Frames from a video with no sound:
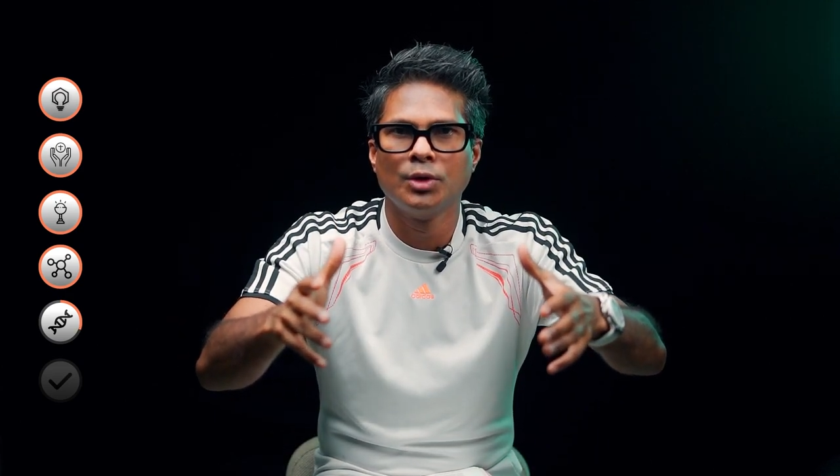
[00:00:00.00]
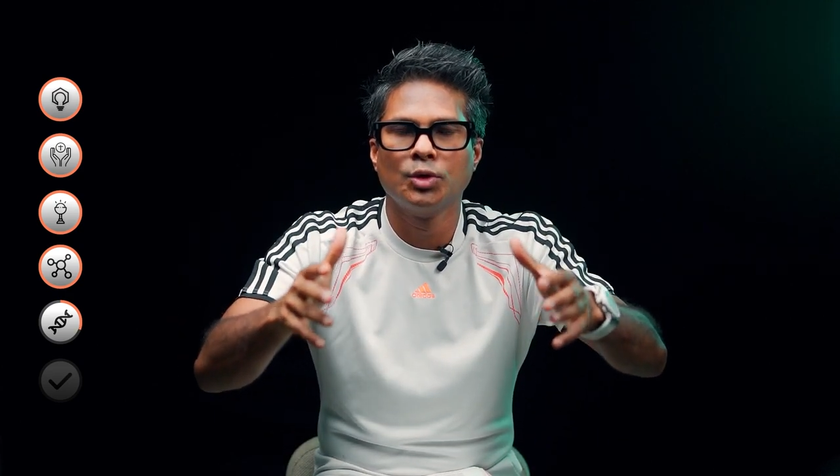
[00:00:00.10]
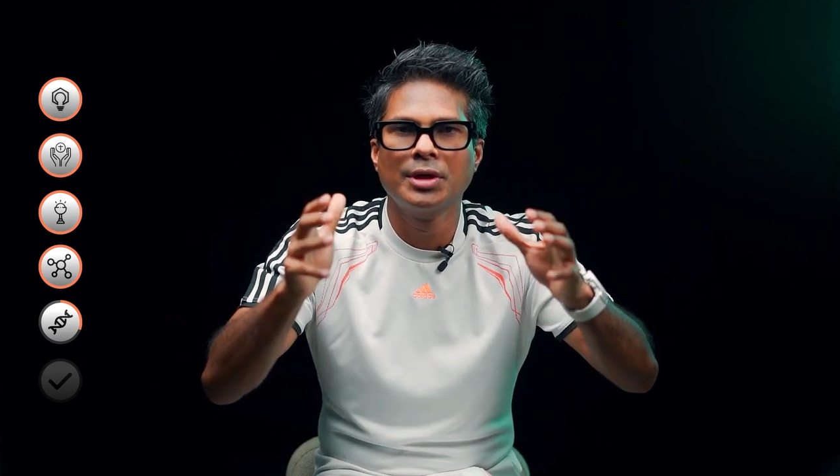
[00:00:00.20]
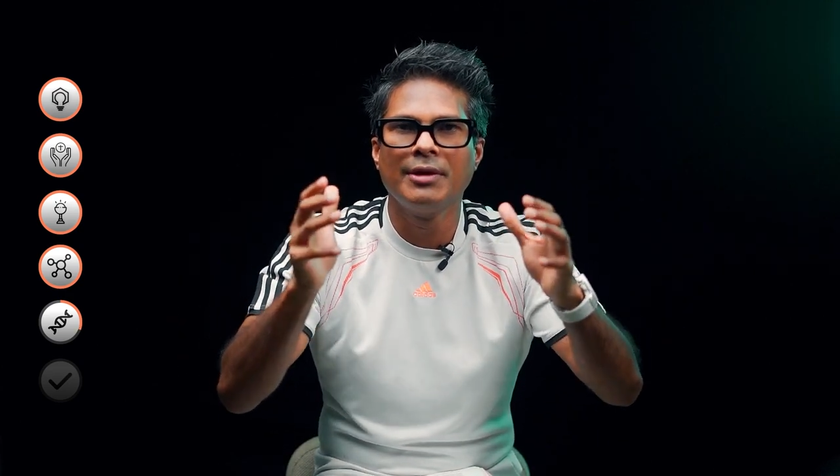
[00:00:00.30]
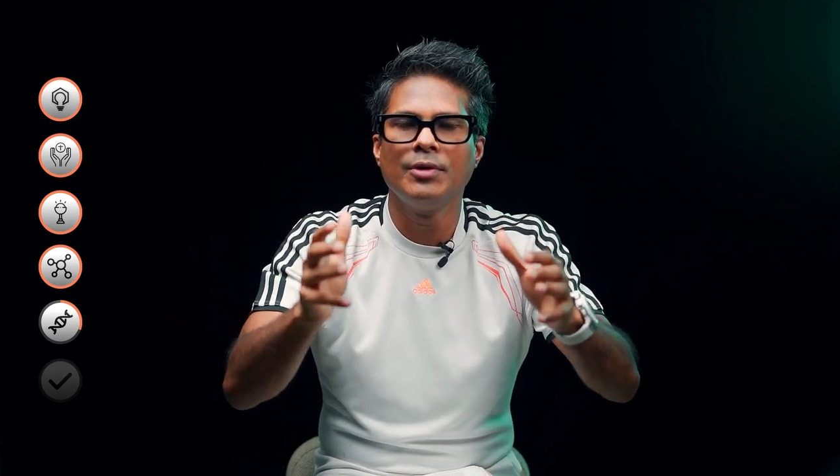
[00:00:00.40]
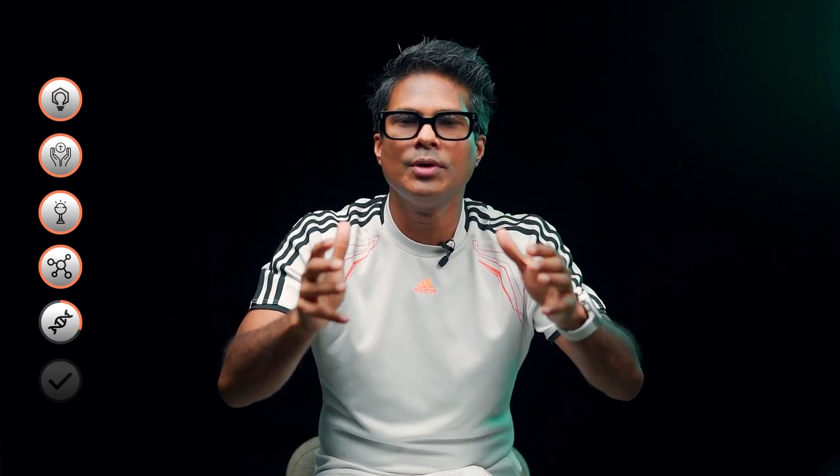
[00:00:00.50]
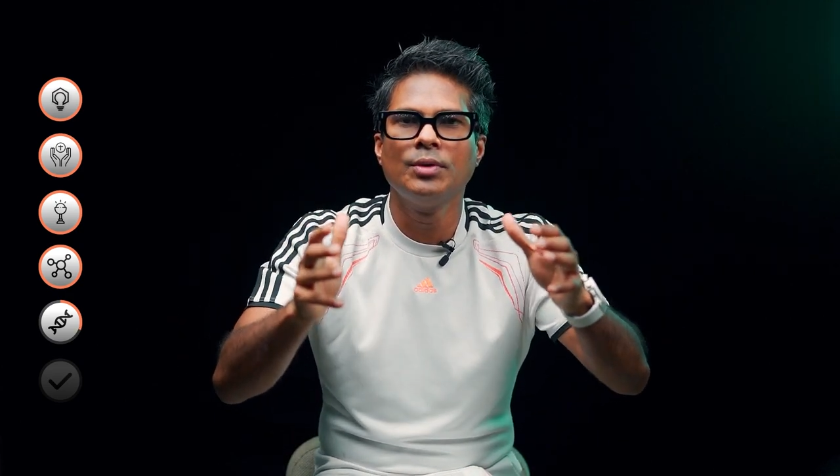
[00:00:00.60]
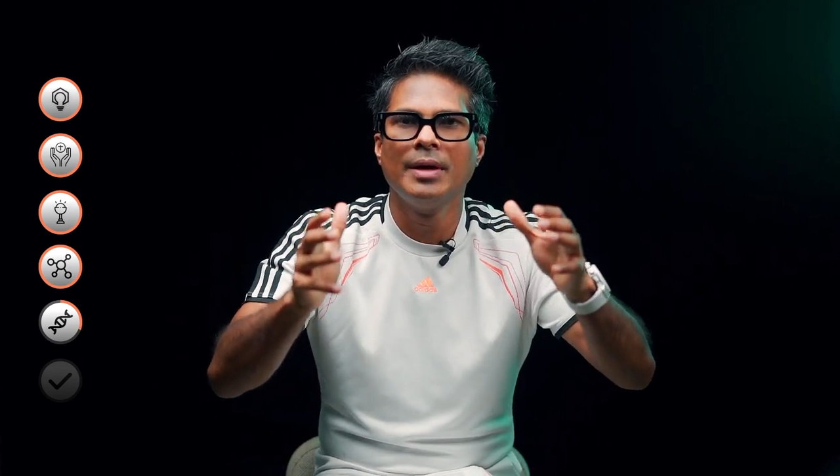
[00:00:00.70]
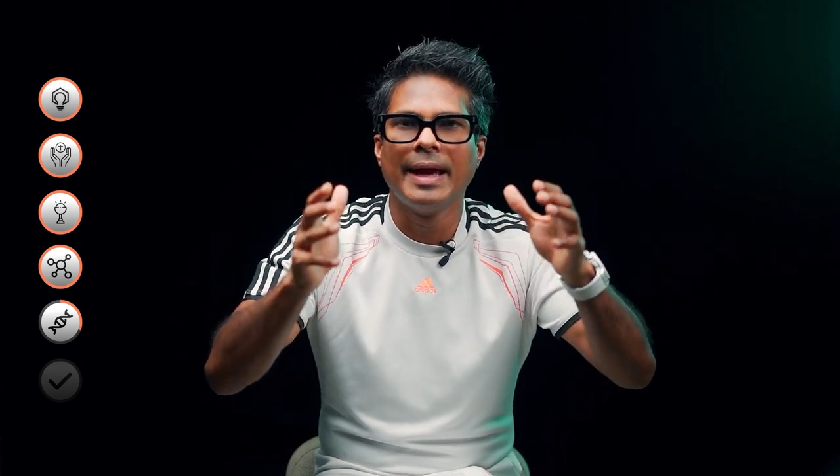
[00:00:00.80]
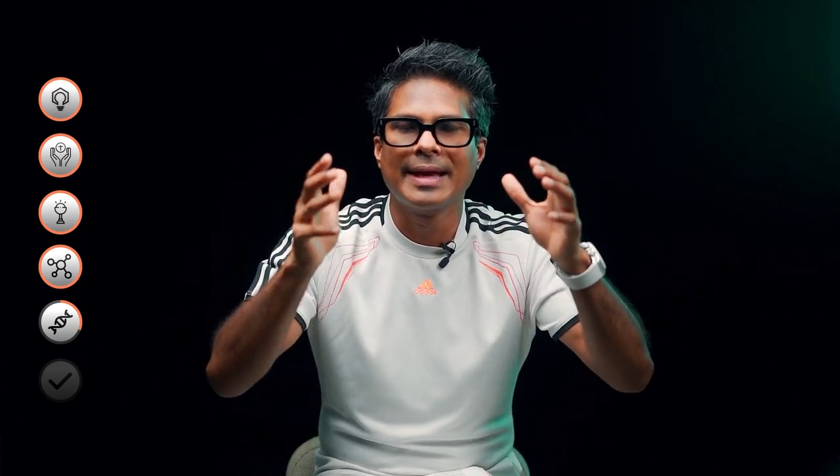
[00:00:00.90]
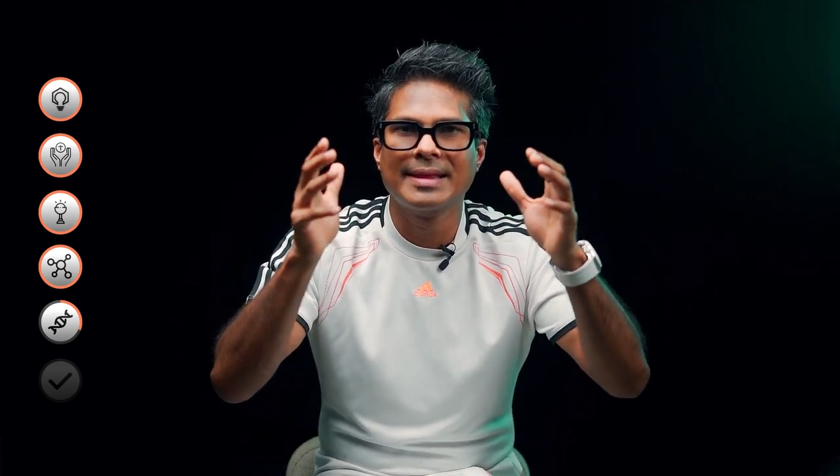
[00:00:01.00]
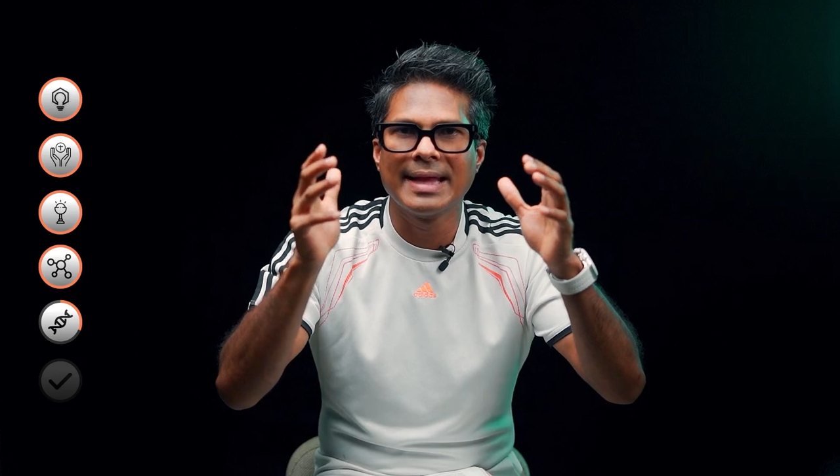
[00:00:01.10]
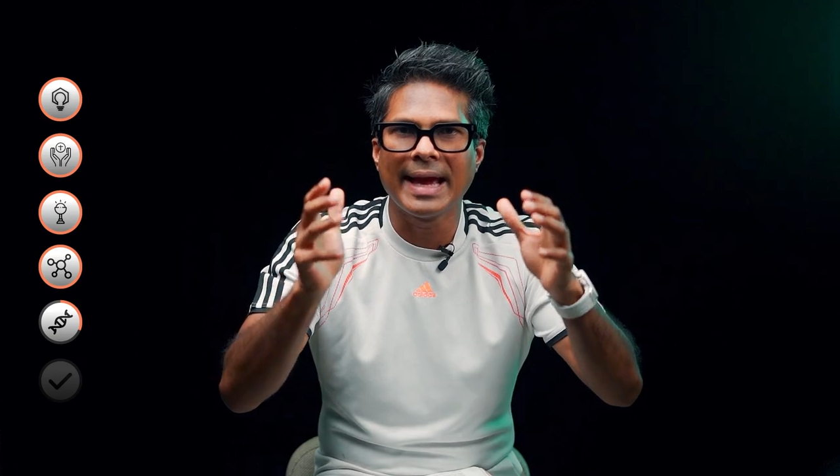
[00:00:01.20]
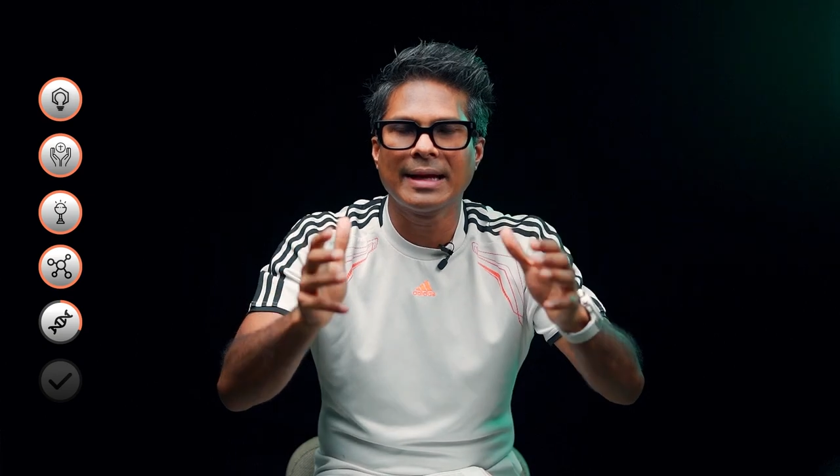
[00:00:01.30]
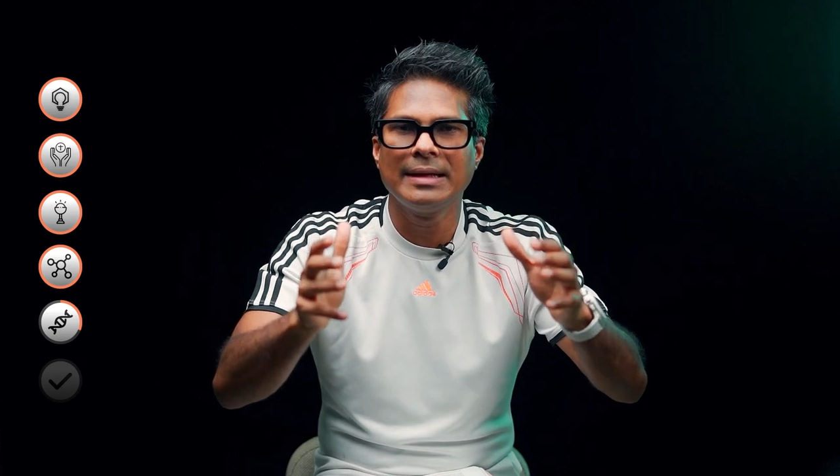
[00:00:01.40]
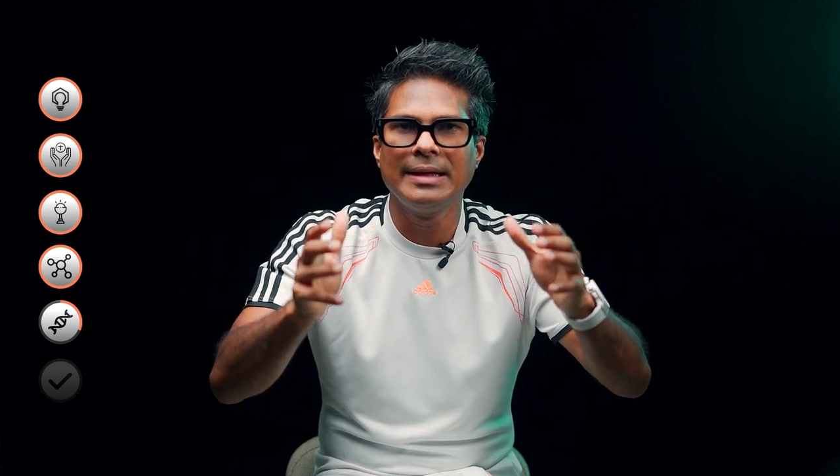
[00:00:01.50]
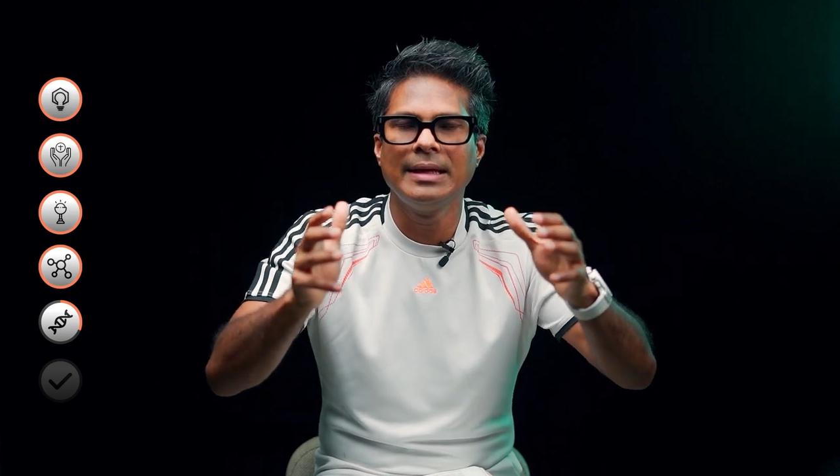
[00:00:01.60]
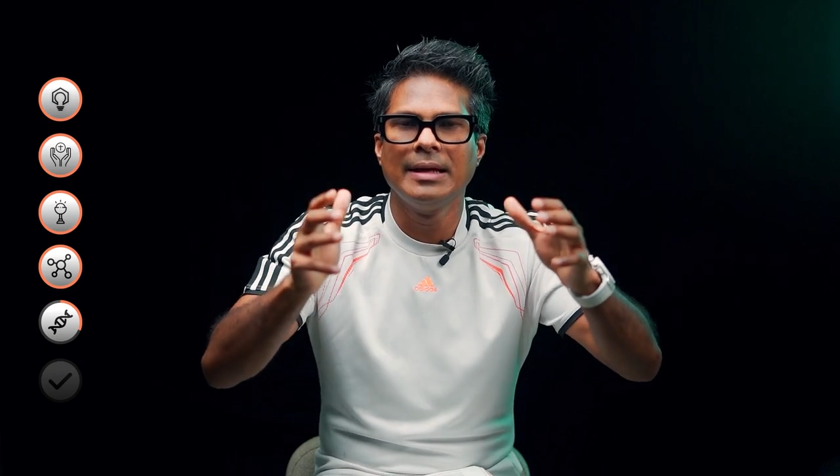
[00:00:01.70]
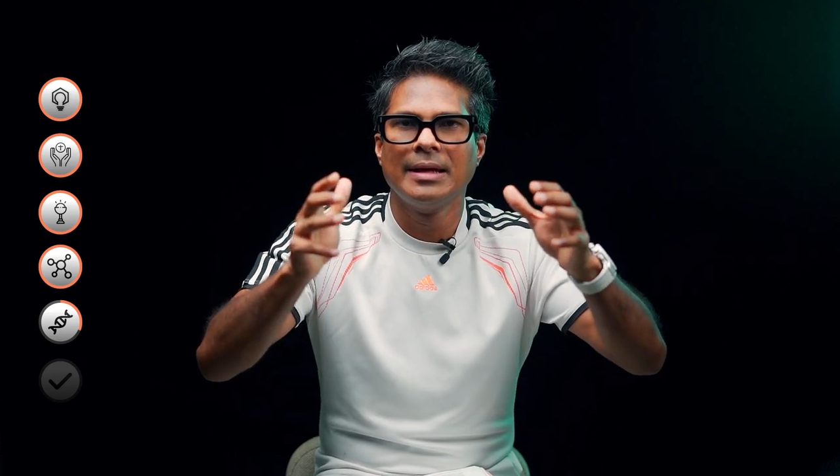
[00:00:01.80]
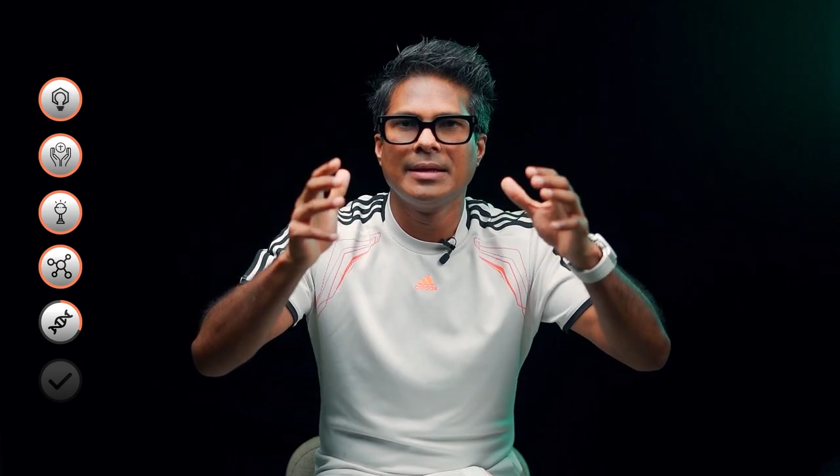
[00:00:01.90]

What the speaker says: to give you exactly